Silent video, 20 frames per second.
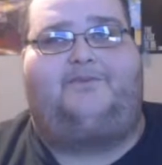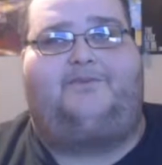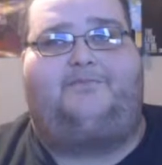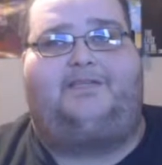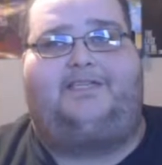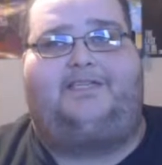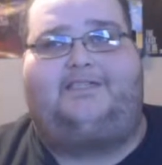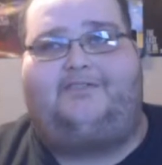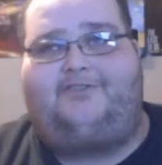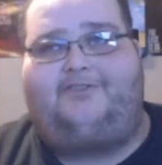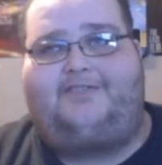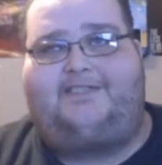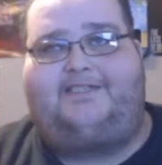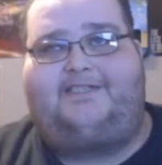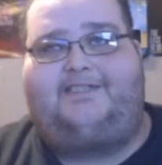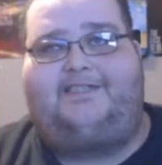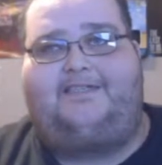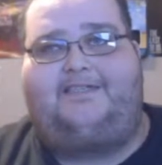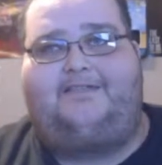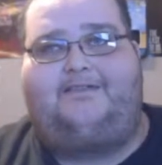been
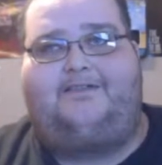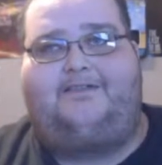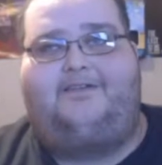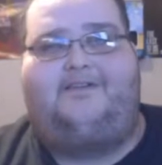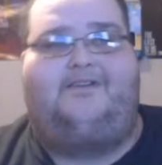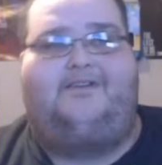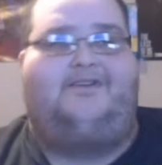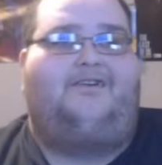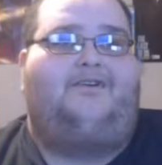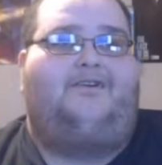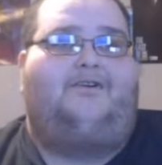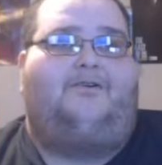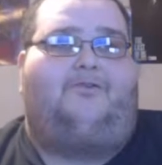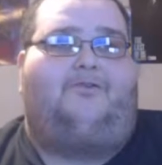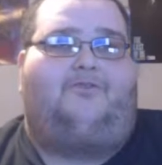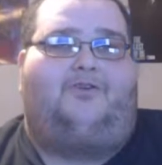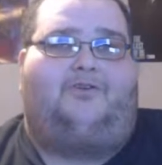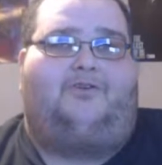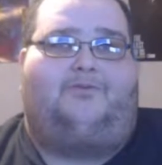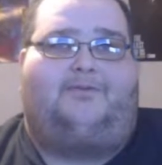interested in,
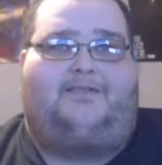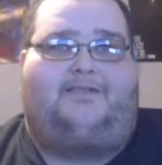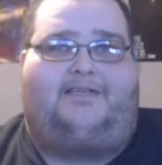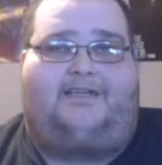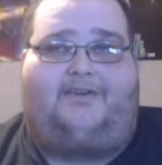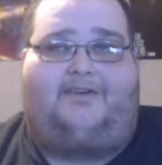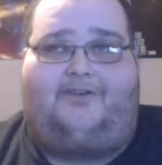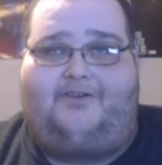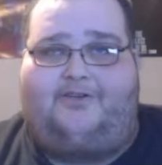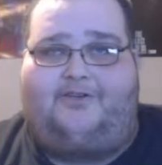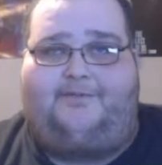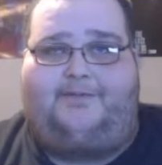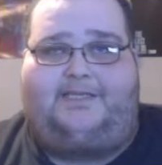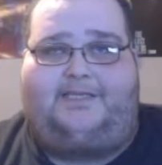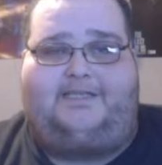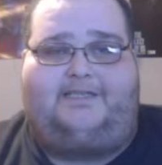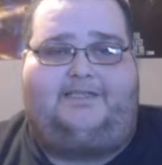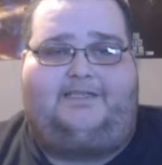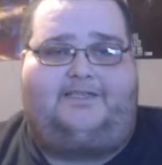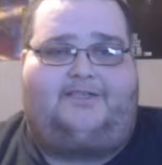along with like
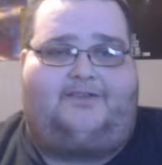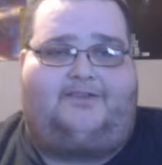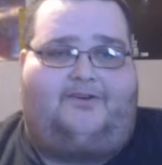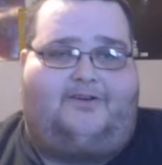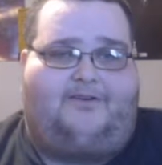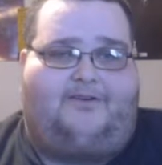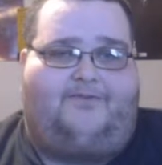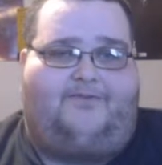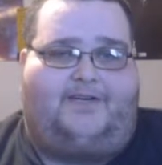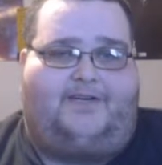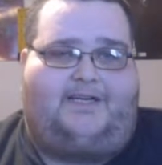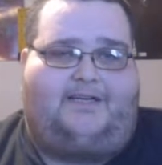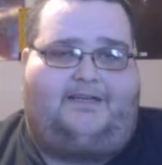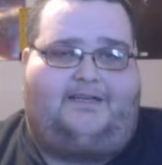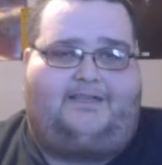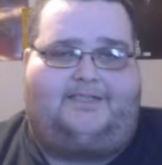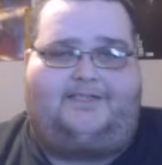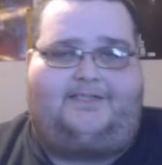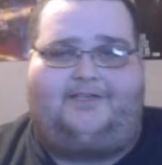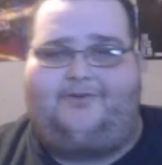Kirby, Star
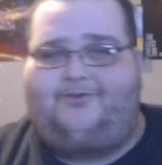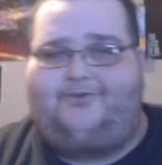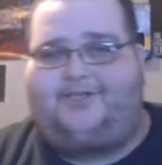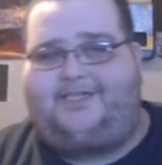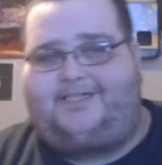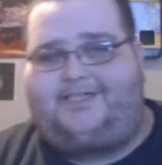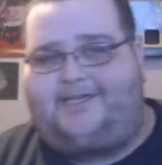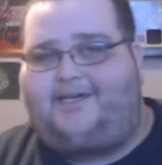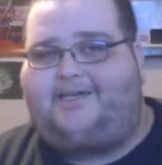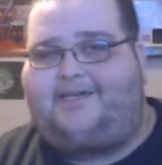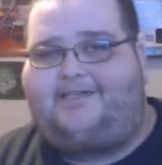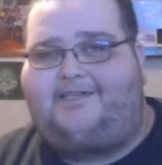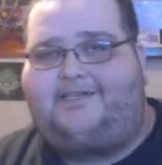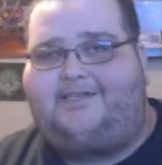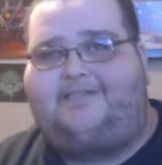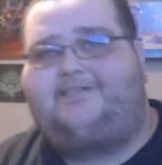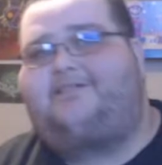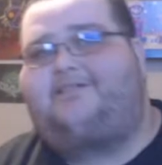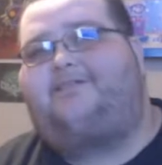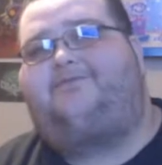Fox, Yoshi's
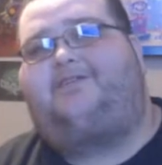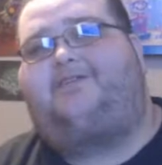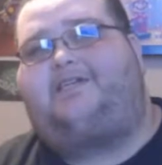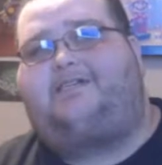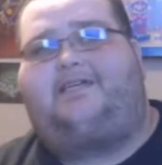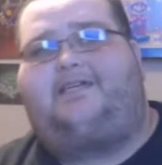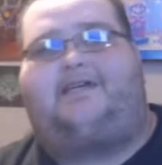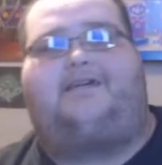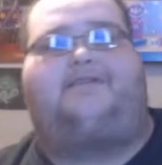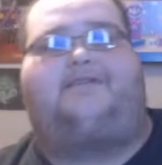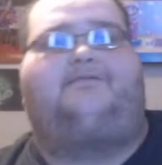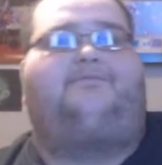Island, stuff like that.